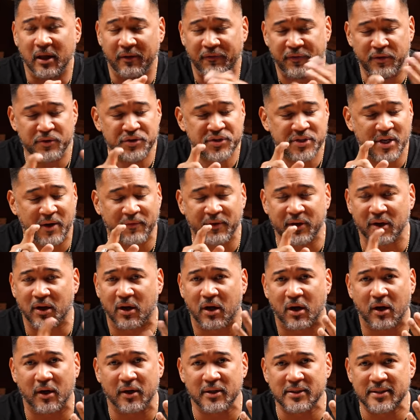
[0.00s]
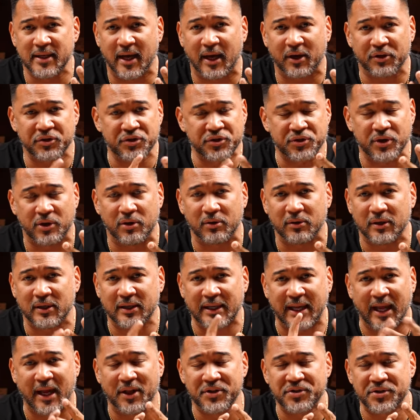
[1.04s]
if you suffered a heart attack, stroke,
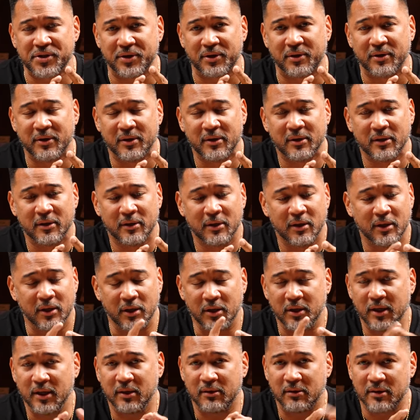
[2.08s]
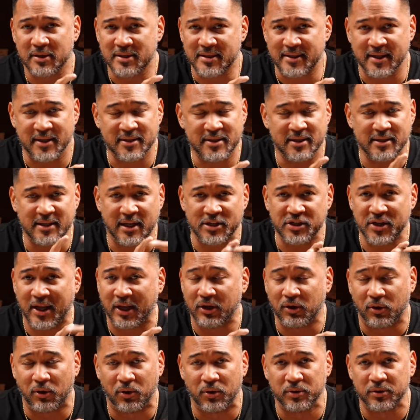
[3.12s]
cancer, you need assistance as you
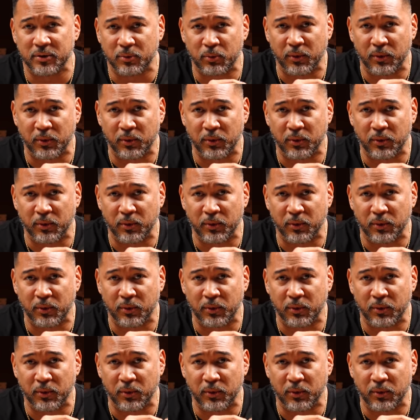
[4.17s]
get older